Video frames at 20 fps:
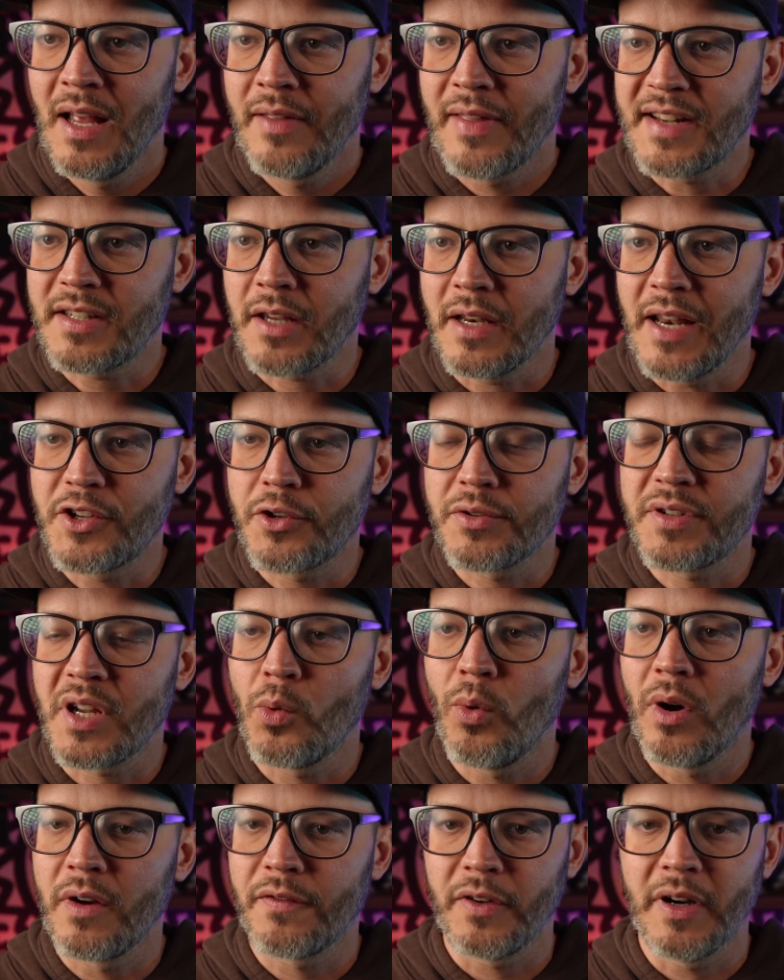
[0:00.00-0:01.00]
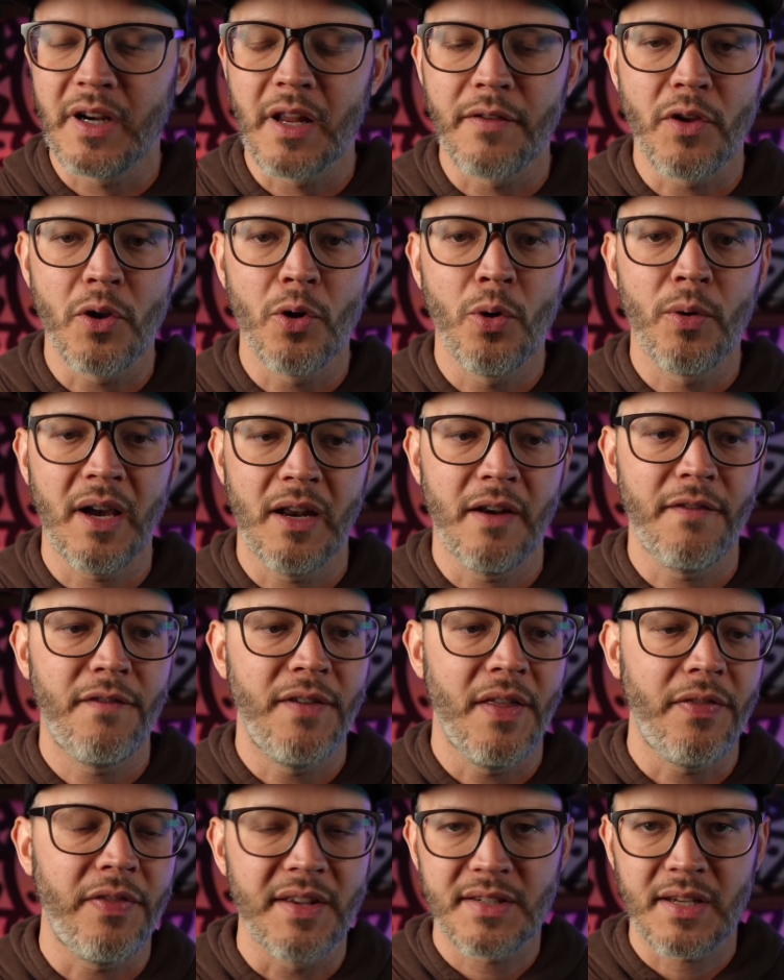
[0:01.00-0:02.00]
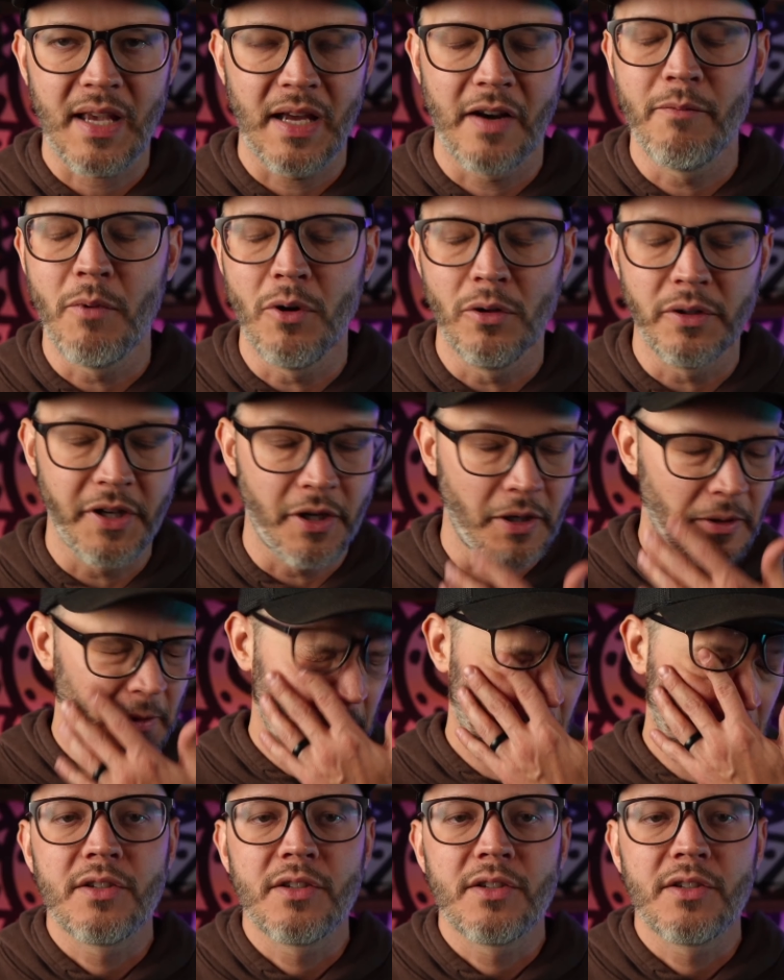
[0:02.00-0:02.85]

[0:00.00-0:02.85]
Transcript: That's an interesting one for any of you who kind of fit this kind of mold here.